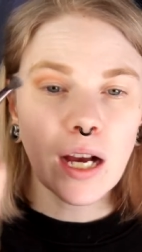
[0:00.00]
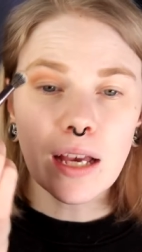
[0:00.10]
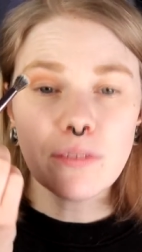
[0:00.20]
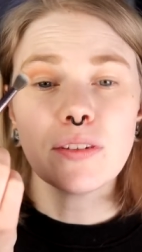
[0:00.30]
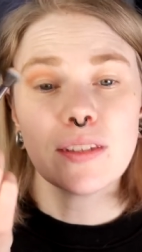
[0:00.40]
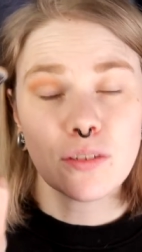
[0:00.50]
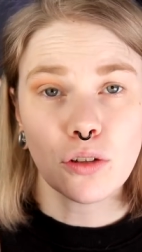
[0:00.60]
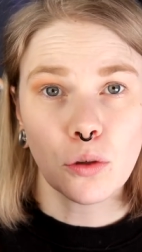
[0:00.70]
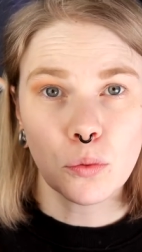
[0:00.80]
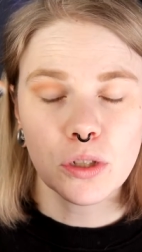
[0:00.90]
I've seen
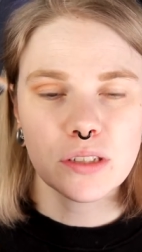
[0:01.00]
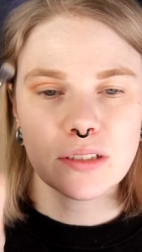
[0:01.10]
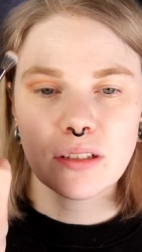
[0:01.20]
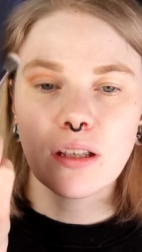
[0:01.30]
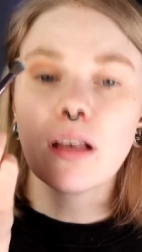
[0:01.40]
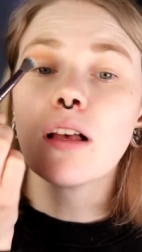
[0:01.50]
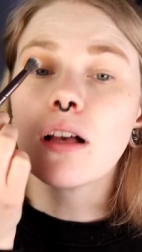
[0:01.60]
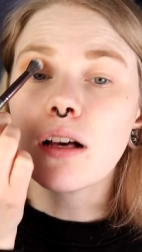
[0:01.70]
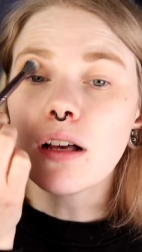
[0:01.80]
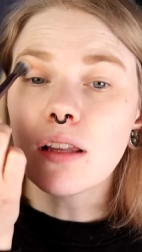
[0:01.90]
Star Wars,
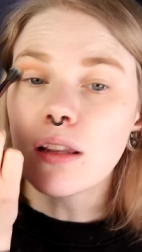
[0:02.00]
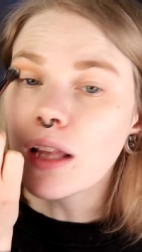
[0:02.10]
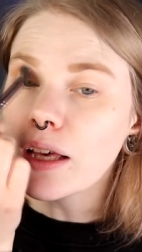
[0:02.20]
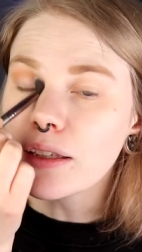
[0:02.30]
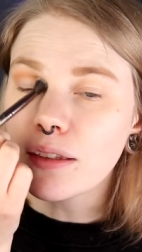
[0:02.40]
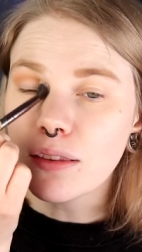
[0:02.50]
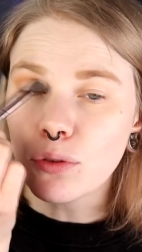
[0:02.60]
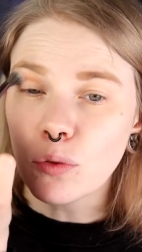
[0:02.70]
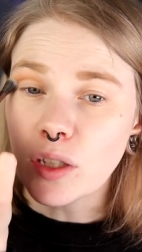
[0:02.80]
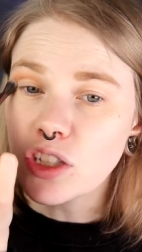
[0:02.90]
like
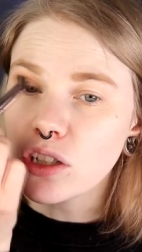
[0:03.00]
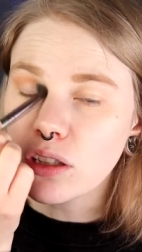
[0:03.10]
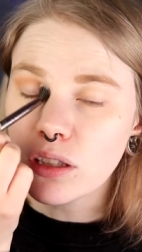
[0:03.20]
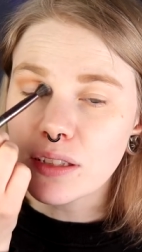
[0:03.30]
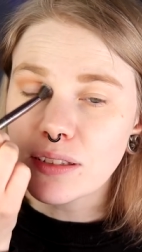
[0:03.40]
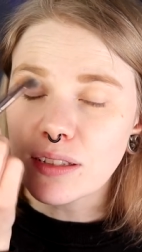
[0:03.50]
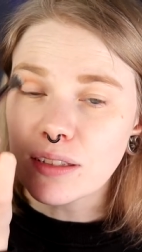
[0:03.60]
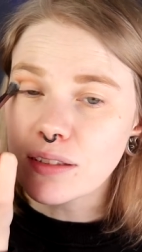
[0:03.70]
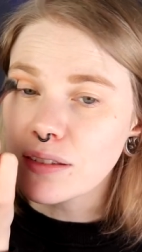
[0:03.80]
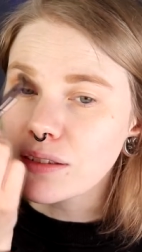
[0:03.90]
the original
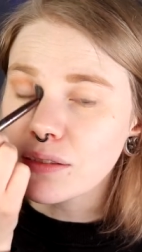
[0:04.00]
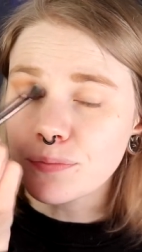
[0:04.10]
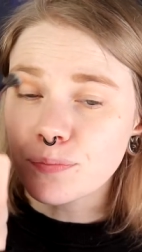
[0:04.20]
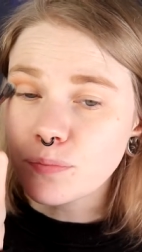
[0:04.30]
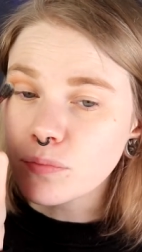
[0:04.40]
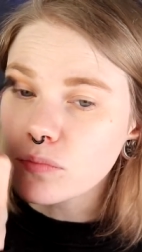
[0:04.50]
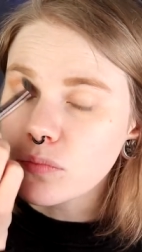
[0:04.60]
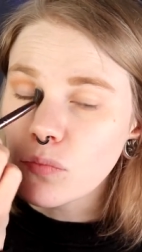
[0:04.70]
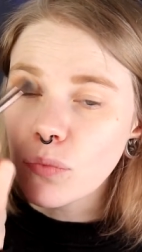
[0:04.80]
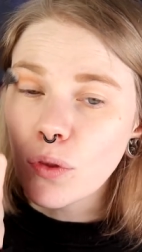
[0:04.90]
six
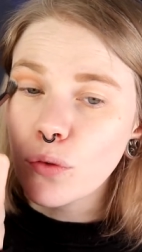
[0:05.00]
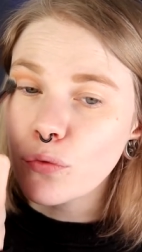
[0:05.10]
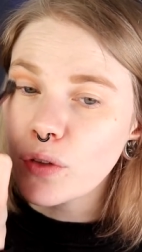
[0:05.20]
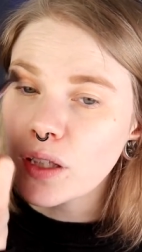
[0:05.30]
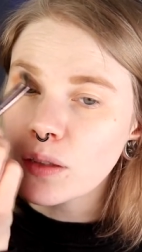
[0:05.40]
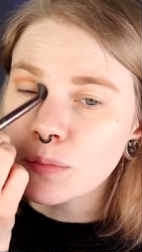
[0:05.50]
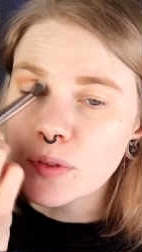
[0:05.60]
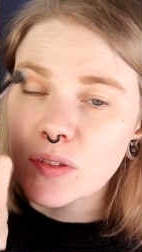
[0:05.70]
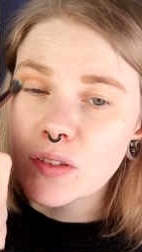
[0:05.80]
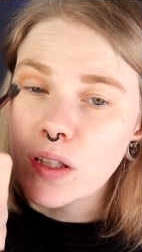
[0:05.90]

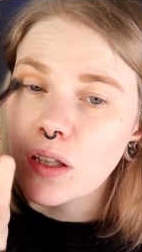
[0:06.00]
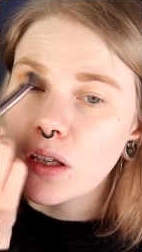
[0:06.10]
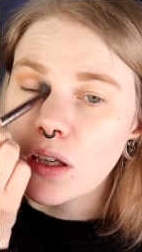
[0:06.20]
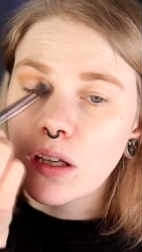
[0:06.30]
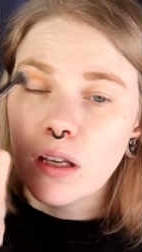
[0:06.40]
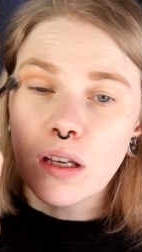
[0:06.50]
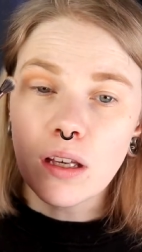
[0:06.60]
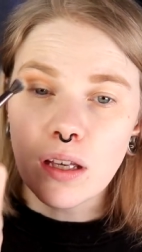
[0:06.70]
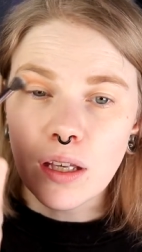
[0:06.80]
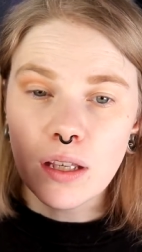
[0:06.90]
films,
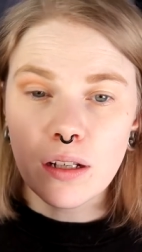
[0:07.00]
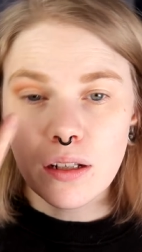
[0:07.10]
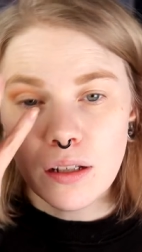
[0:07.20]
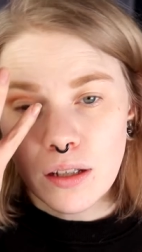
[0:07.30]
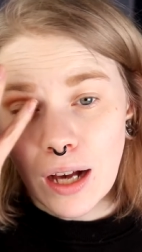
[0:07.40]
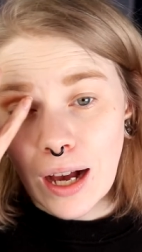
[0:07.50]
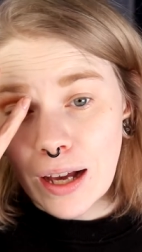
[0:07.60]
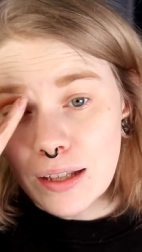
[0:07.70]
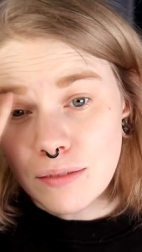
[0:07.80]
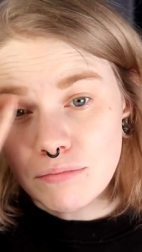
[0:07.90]
and uh,
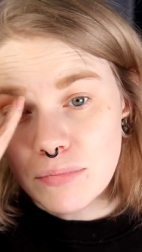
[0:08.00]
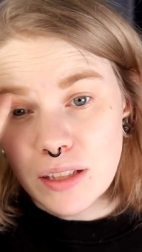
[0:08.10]
I